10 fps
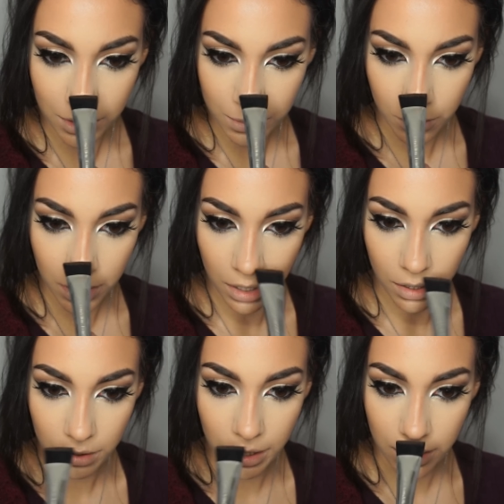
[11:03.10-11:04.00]
this point,
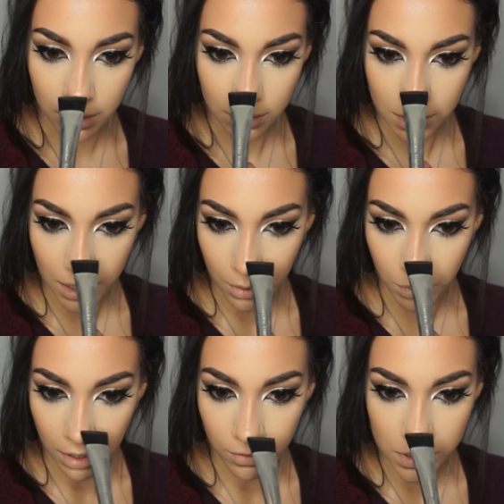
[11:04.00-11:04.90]
I'll like take
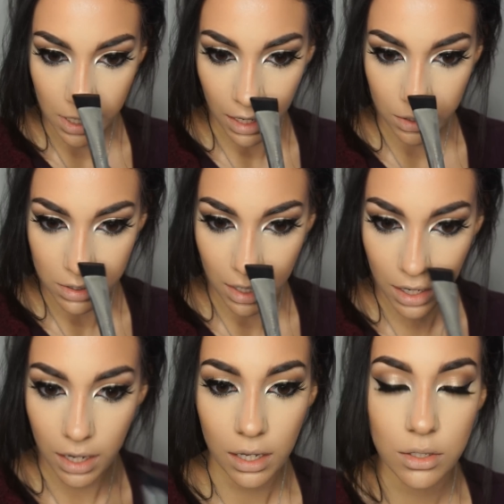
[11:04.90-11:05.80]
whatever's
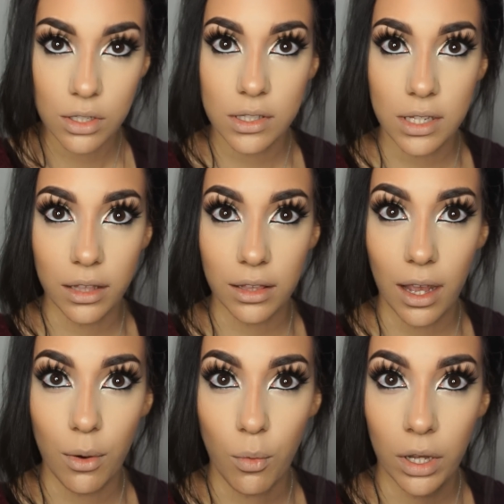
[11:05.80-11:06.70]
extra and just set
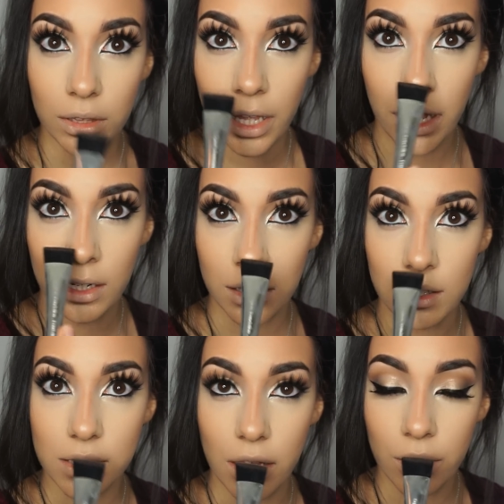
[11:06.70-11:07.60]
that one line in the
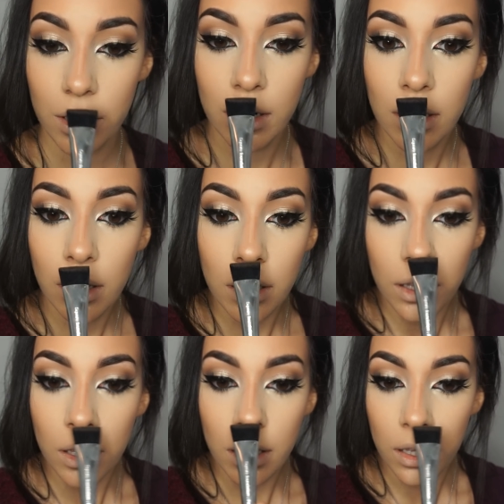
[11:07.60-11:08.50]
center
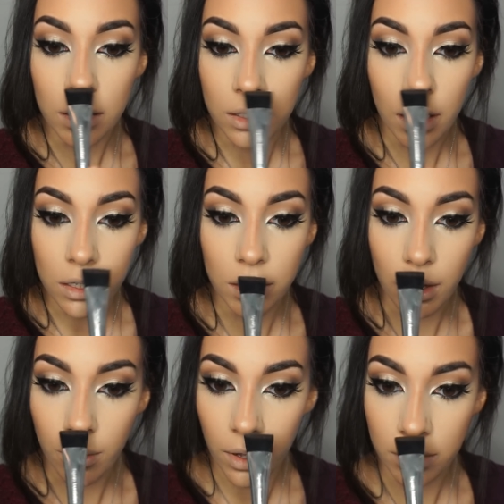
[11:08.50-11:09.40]
and kind of
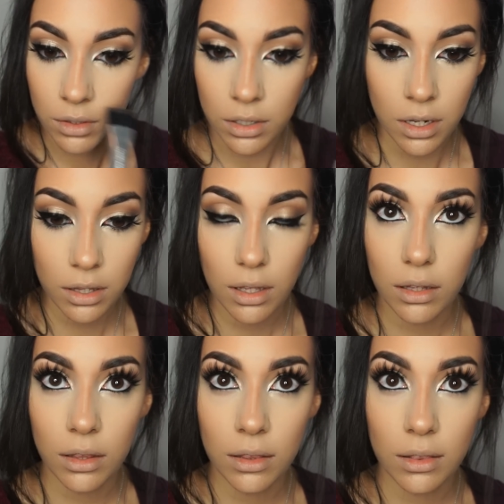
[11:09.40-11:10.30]
go underneath
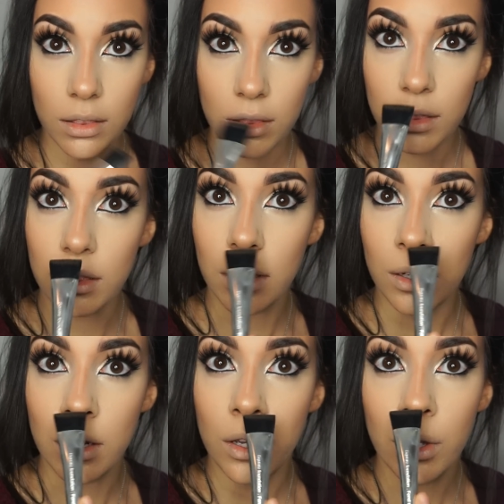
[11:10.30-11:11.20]
the
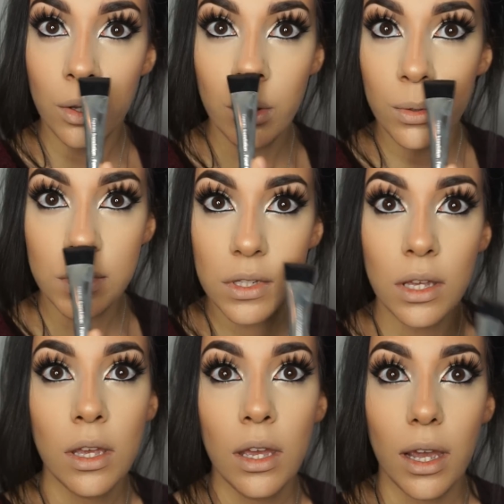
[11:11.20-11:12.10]
nose,
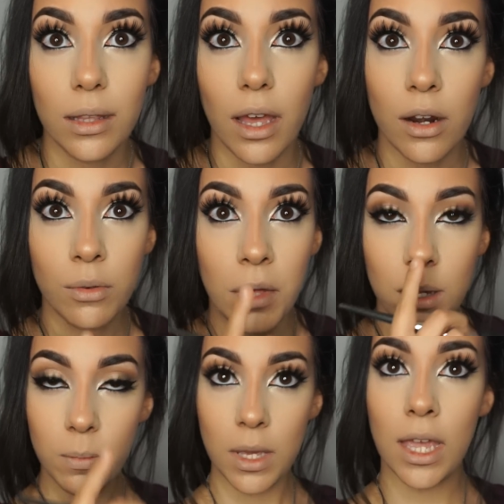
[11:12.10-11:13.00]
and that'll
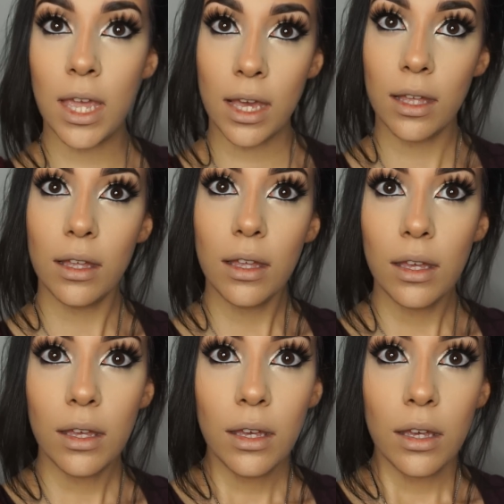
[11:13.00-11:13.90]
make me
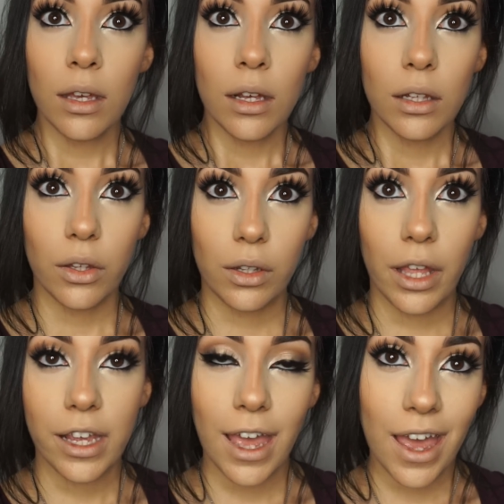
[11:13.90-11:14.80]
look
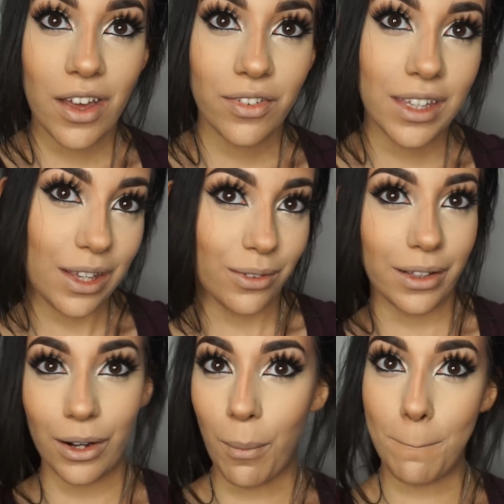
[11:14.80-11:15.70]
like I have a cute
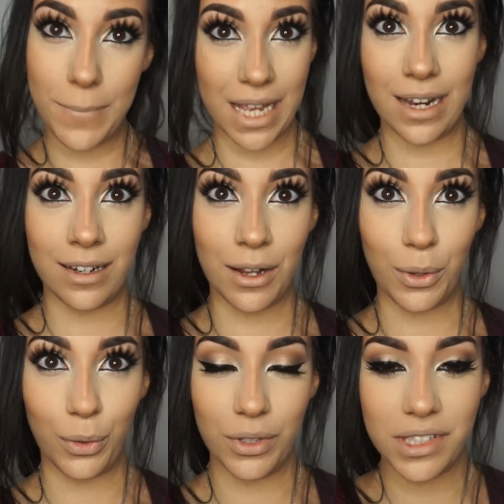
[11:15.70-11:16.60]
little button
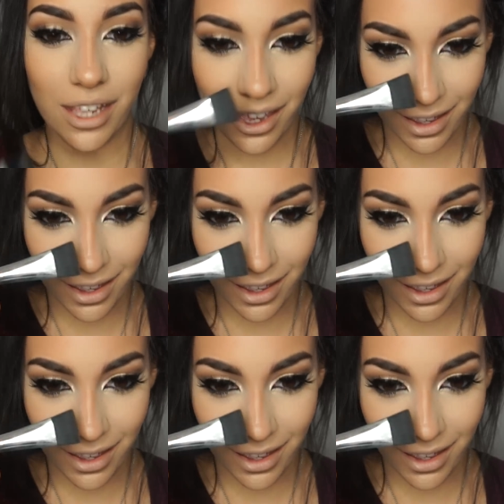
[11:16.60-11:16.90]
nose.